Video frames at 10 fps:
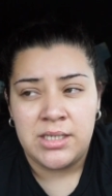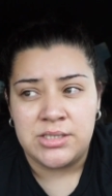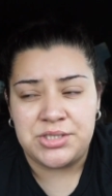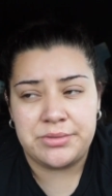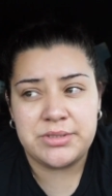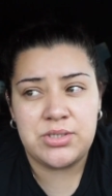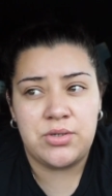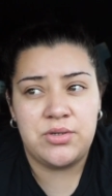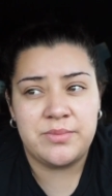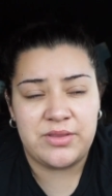She was
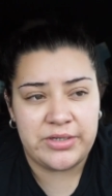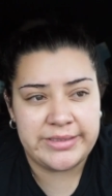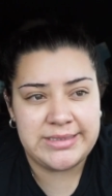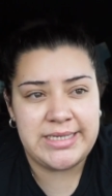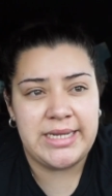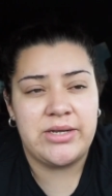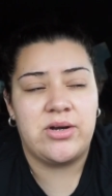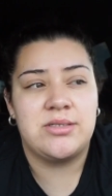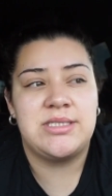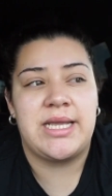home Thursday
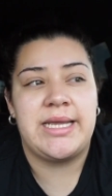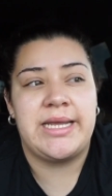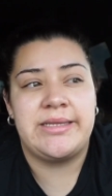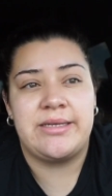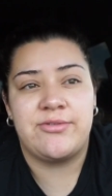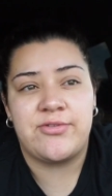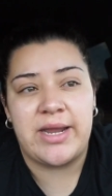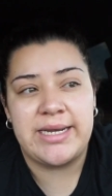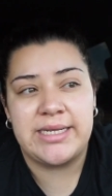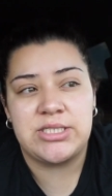all day, and then
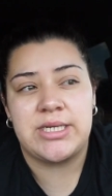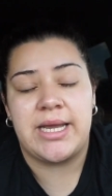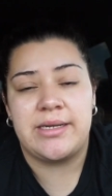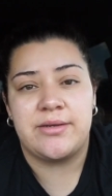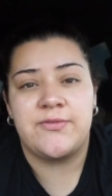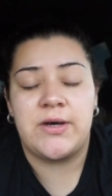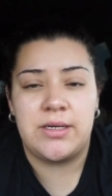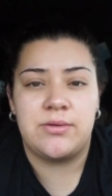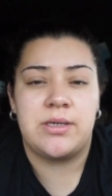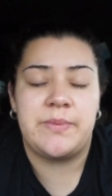Friday she had a
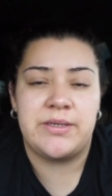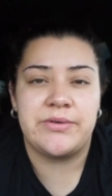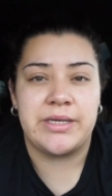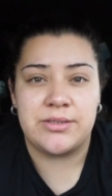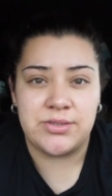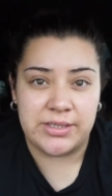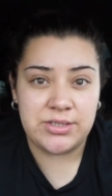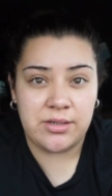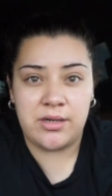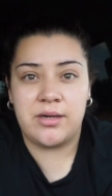follow-up in Laredo. So I
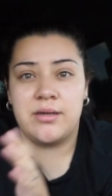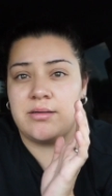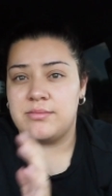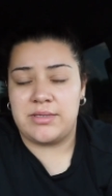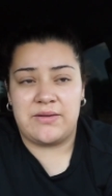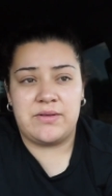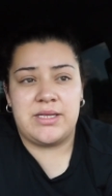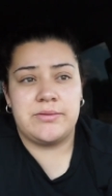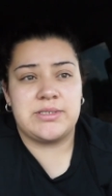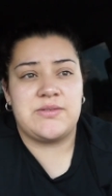took her,
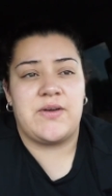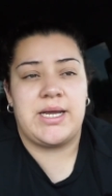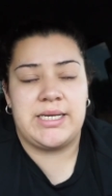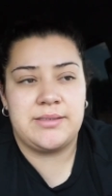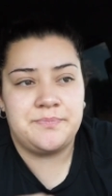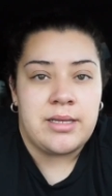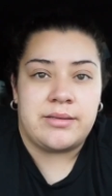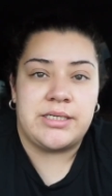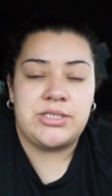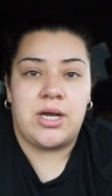everything was fine.
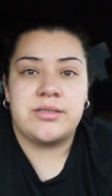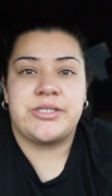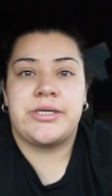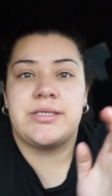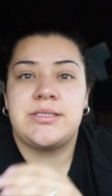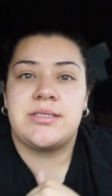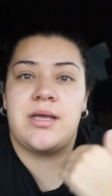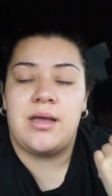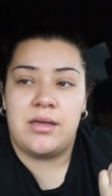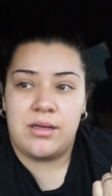The doctors
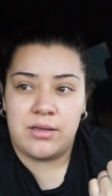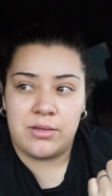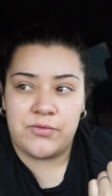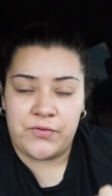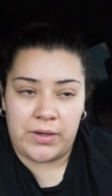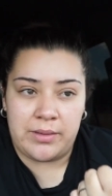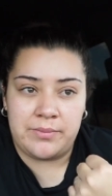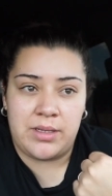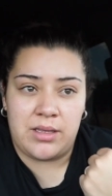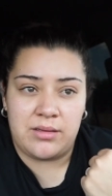
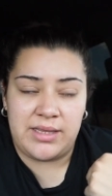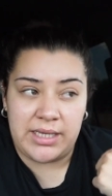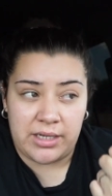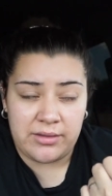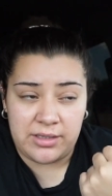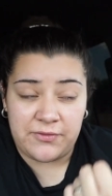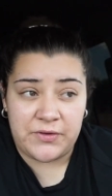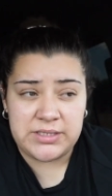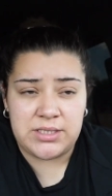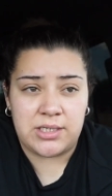from the
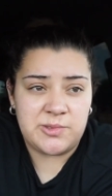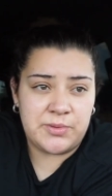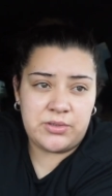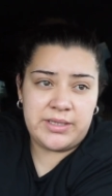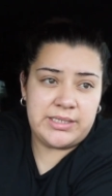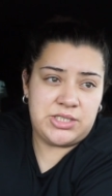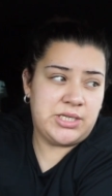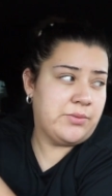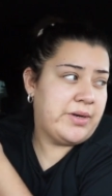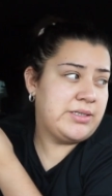first hospital that
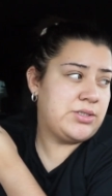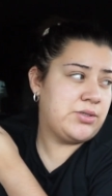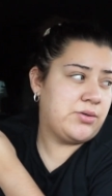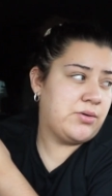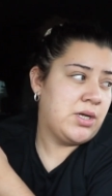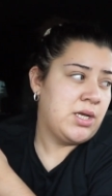she went to